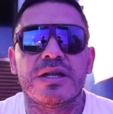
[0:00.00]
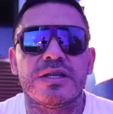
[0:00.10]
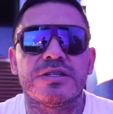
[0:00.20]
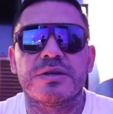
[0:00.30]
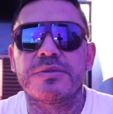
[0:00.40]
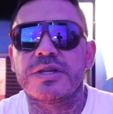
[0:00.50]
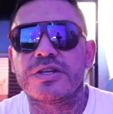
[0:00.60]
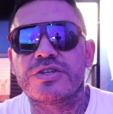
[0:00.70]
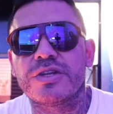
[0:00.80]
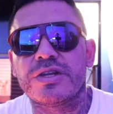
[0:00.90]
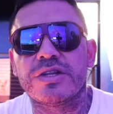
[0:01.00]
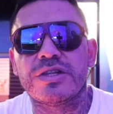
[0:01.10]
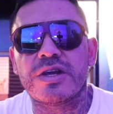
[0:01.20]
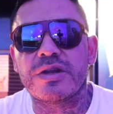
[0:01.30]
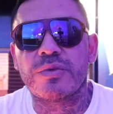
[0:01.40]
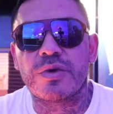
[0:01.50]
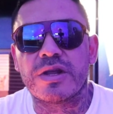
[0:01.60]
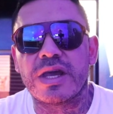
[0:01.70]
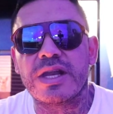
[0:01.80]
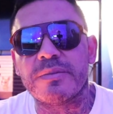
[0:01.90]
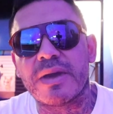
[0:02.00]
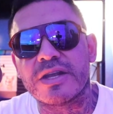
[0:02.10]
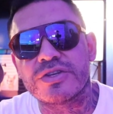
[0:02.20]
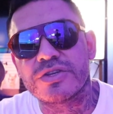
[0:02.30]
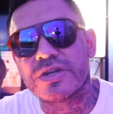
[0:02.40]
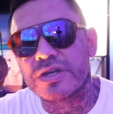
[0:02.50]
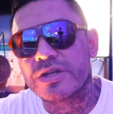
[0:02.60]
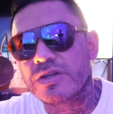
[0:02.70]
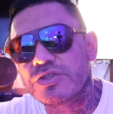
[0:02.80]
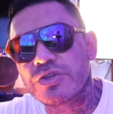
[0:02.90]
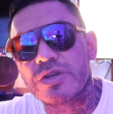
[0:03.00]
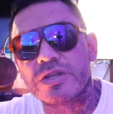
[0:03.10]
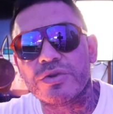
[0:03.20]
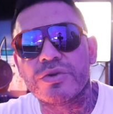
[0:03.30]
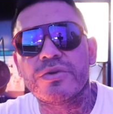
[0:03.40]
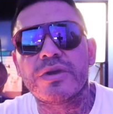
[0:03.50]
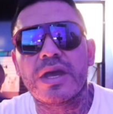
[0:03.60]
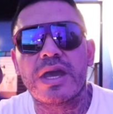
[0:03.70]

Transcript: I did something I shouldn't have done, what any man shouldn't do,